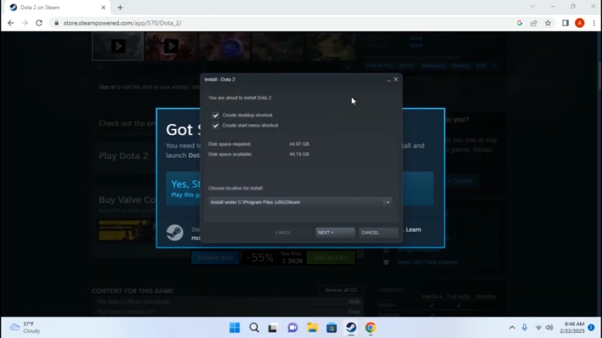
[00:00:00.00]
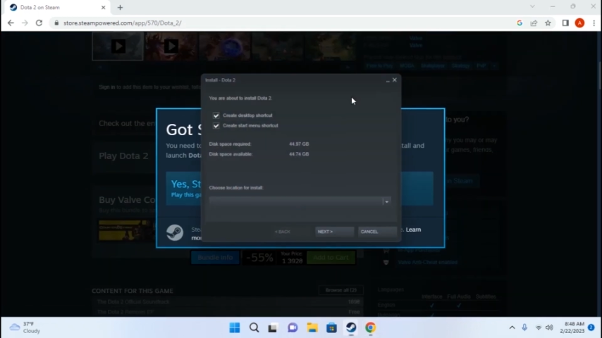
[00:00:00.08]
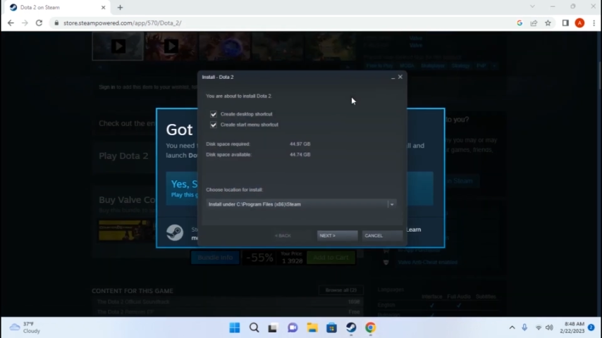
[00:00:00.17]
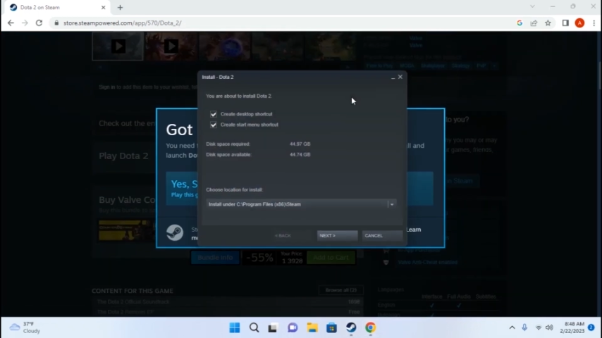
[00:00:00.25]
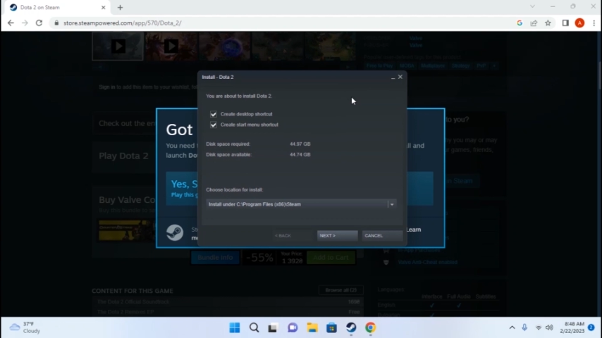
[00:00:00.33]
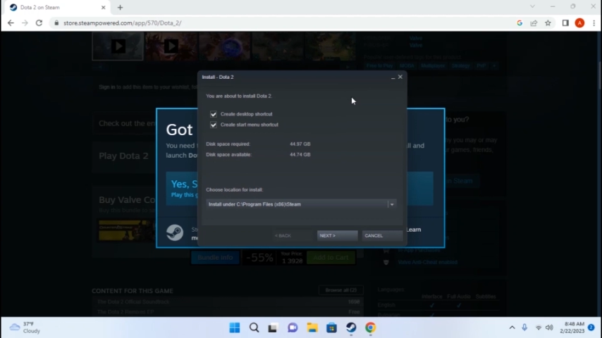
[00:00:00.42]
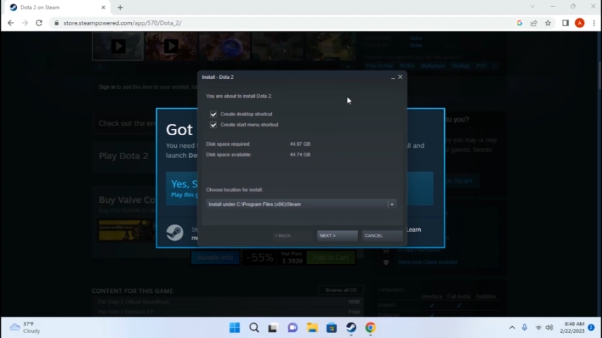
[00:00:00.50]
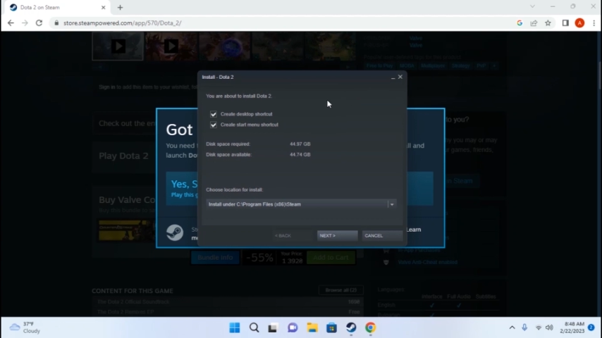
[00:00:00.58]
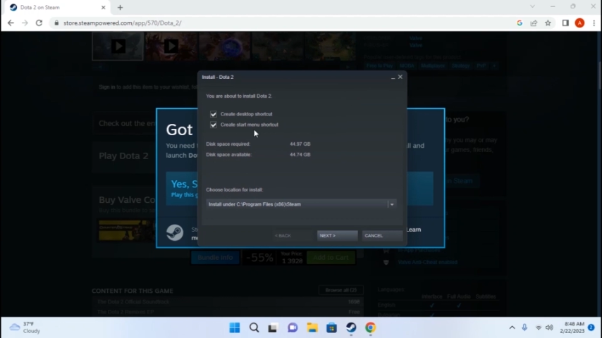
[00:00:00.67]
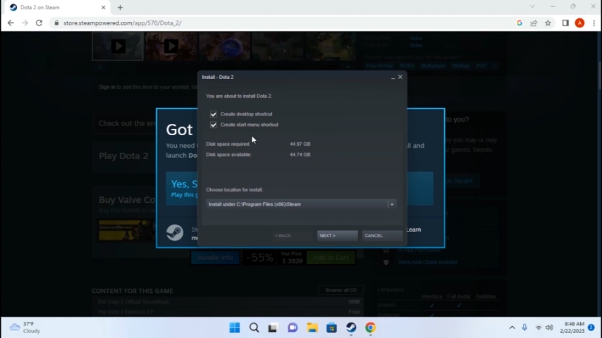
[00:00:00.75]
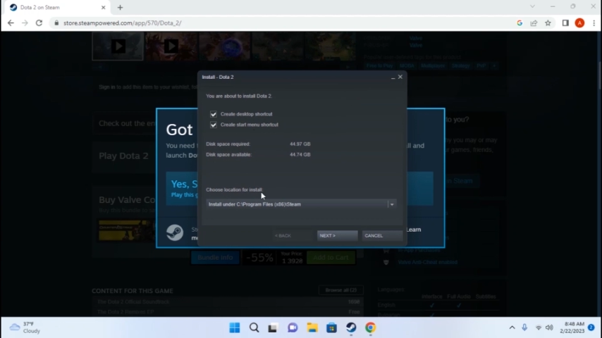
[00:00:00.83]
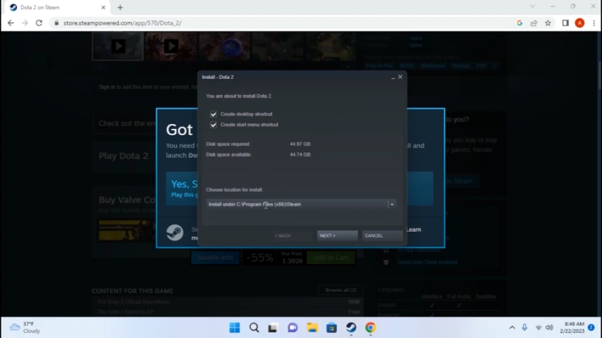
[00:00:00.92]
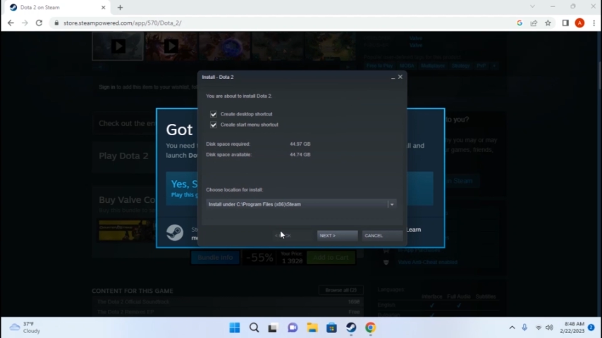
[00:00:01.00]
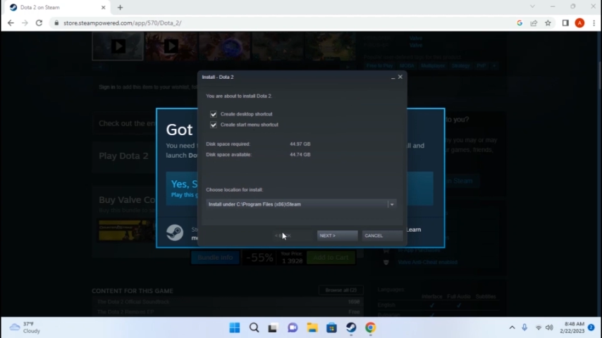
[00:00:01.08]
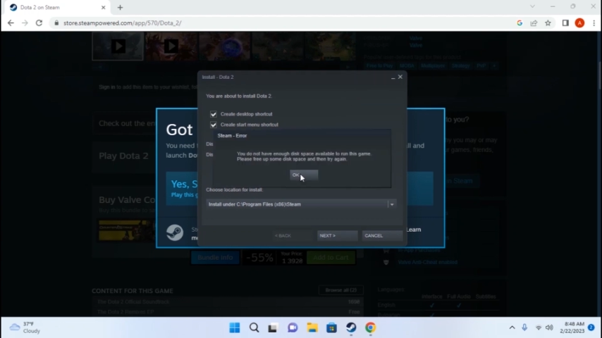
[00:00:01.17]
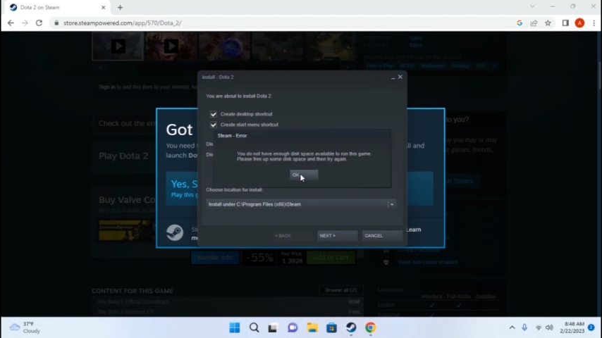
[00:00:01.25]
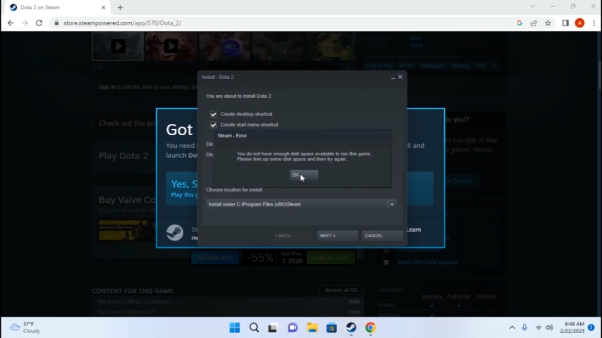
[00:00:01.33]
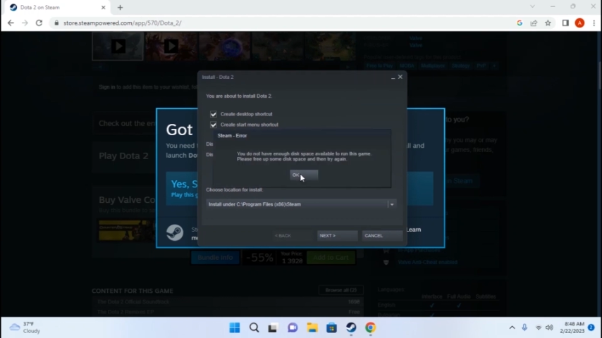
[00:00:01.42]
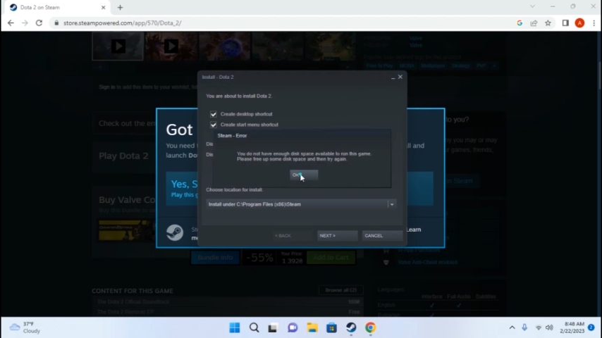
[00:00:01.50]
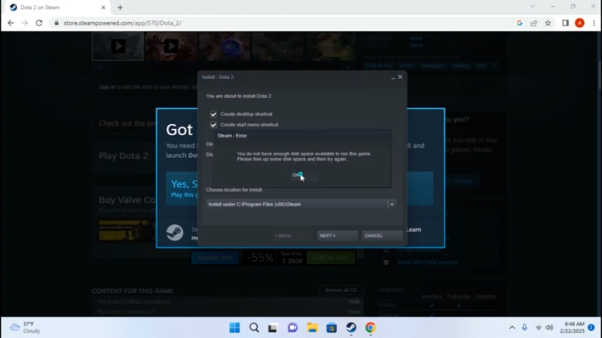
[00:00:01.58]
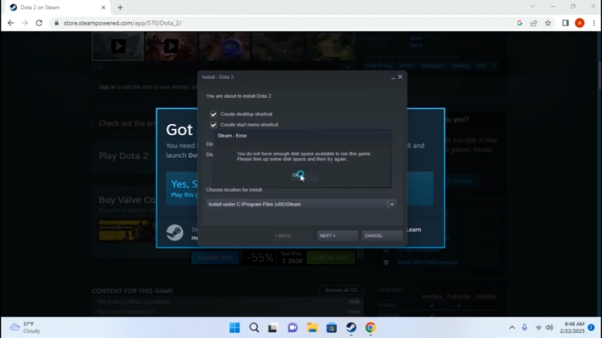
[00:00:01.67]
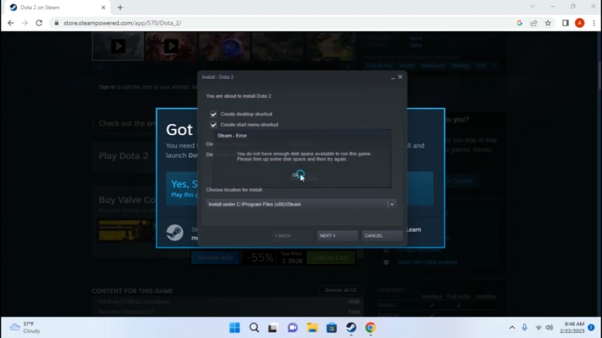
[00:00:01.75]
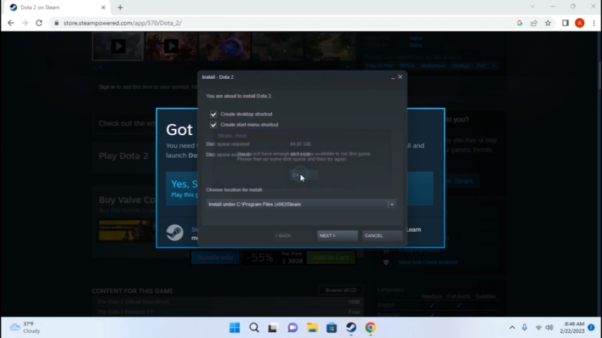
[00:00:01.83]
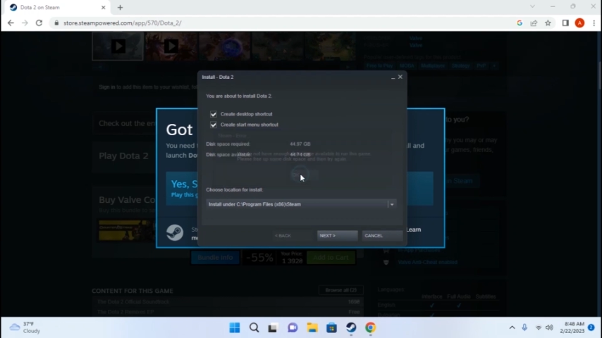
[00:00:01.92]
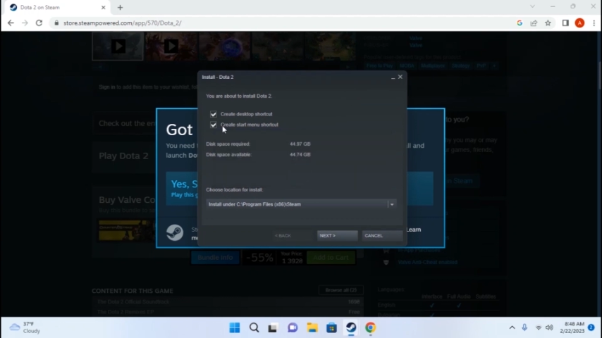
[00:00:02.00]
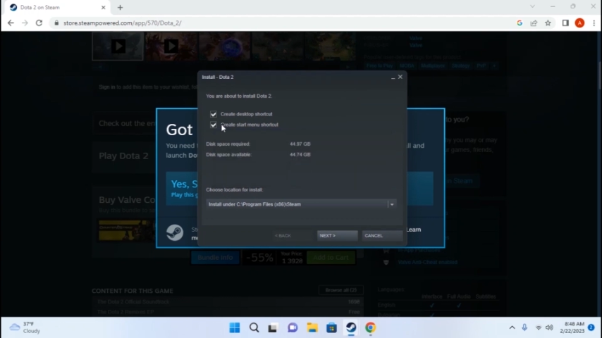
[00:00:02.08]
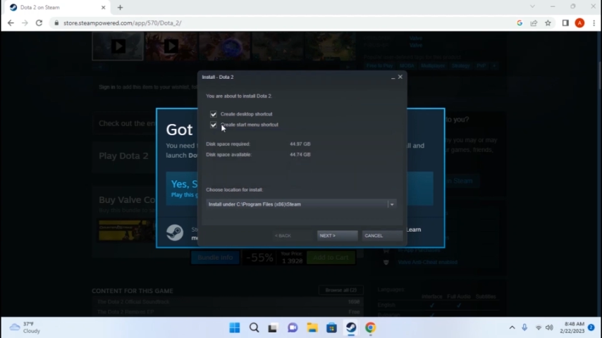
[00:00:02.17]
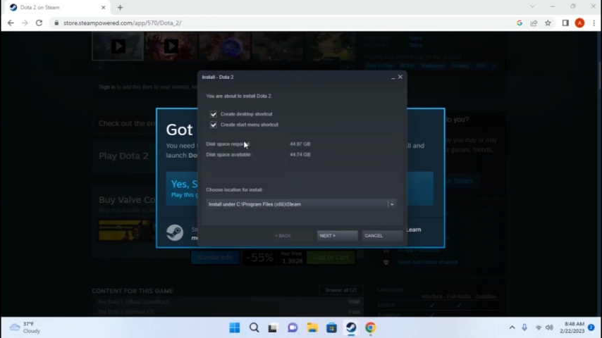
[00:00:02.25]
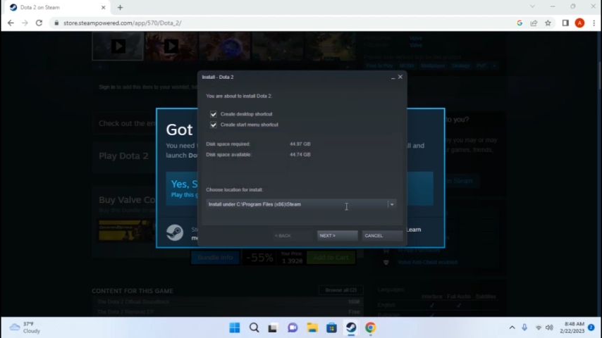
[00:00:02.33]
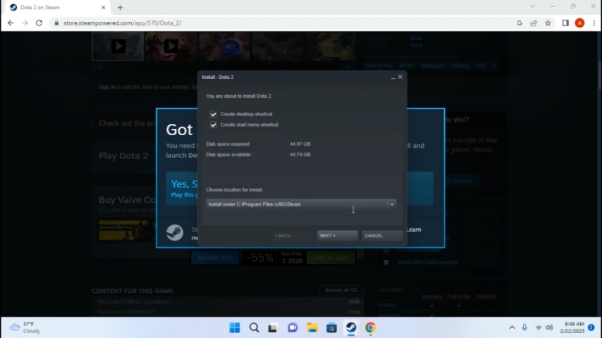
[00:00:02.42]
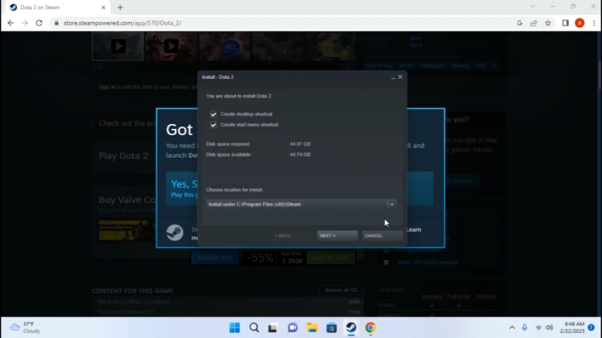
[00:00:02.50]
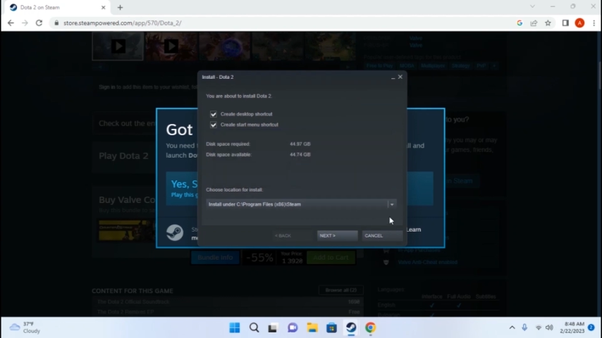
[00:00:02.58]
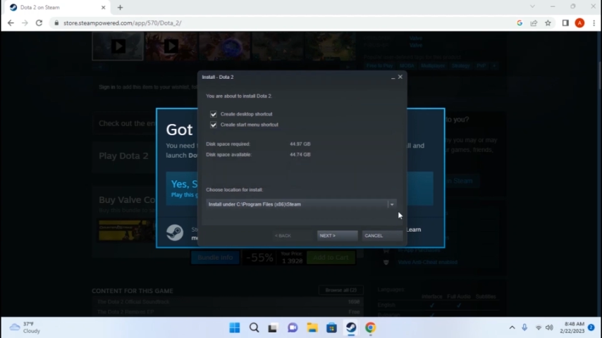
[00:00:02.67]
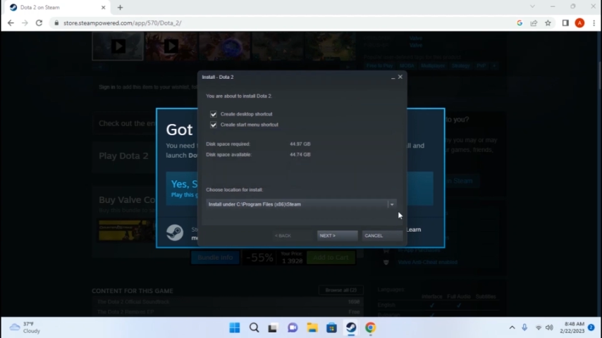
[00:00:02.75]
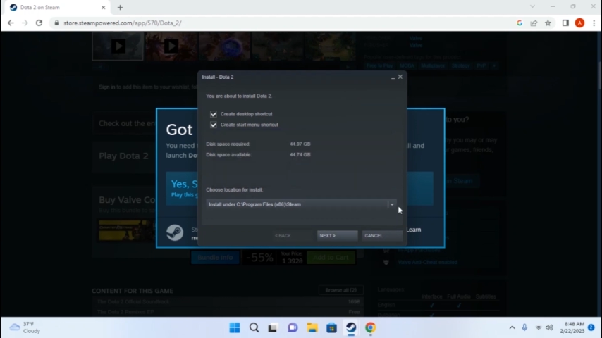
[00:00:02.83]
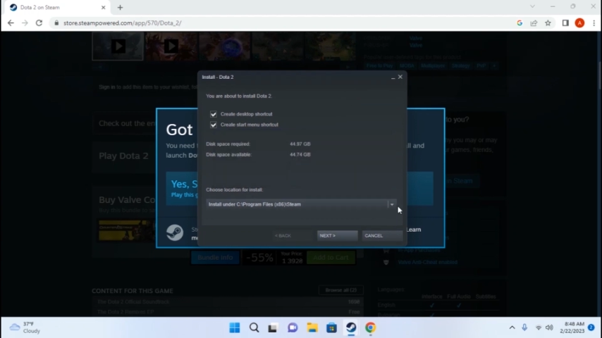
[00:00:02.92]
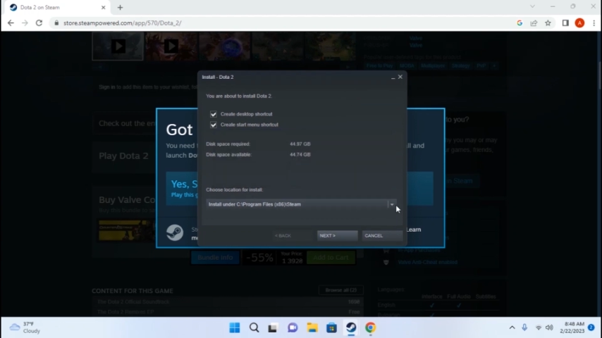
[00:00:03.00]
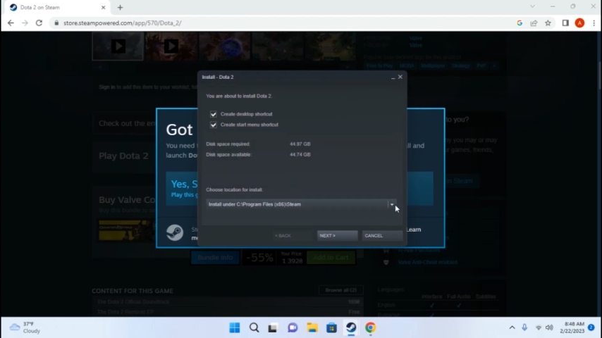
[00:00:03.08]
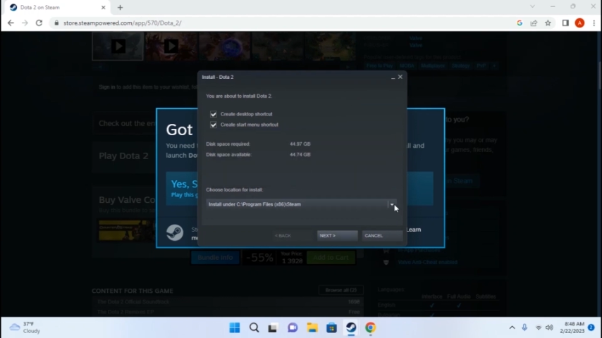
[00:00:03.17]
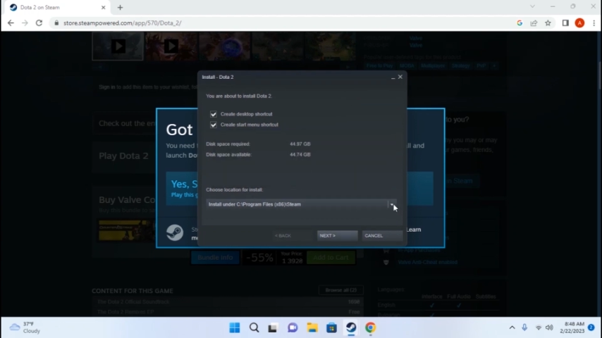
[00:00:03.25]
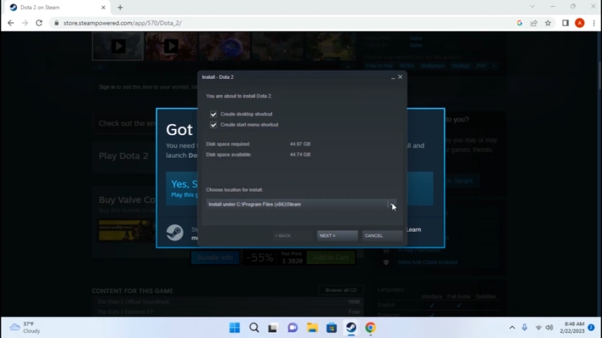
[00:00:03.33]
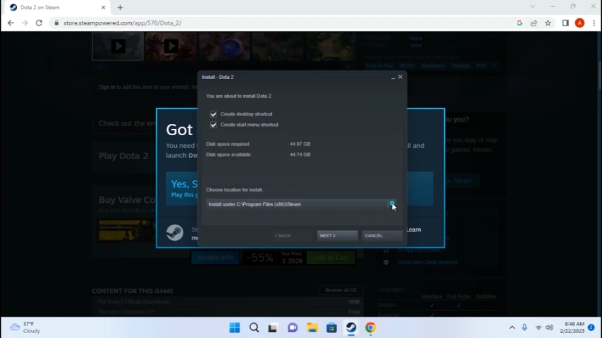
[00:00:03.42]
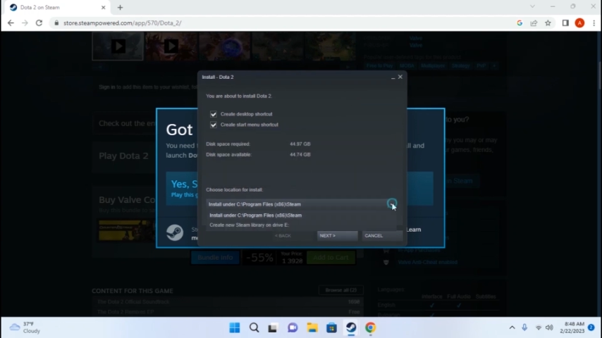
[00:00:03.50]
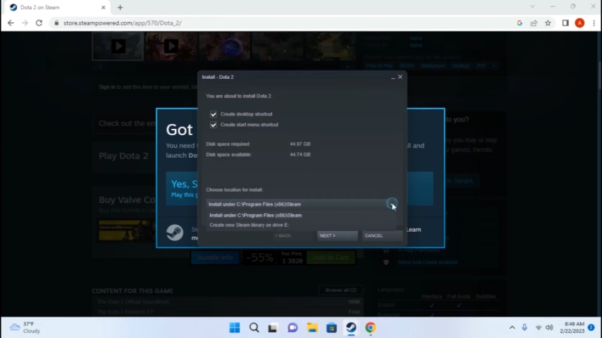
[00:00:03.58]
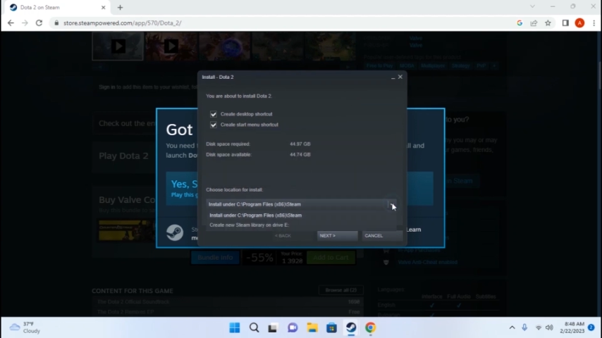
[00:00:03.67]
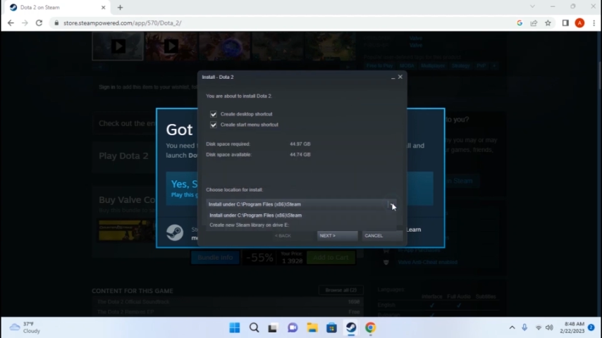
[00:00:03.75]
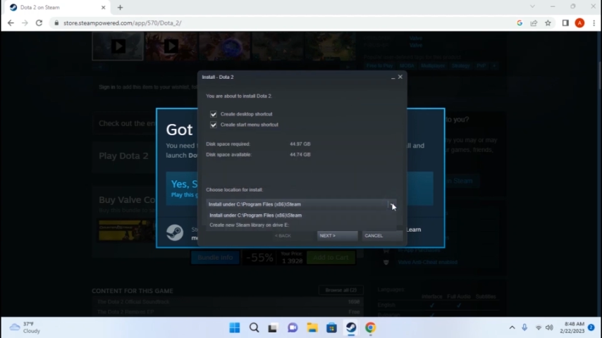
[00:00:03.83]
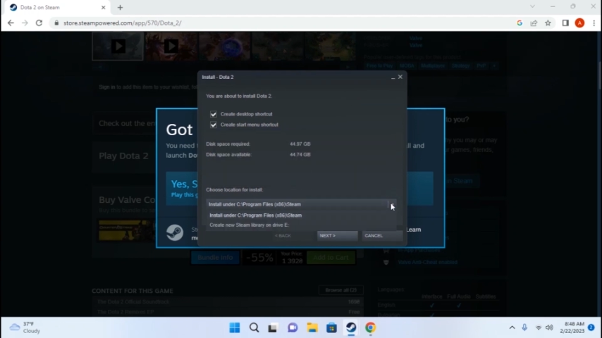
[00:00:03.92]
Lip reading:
(no speaker visible)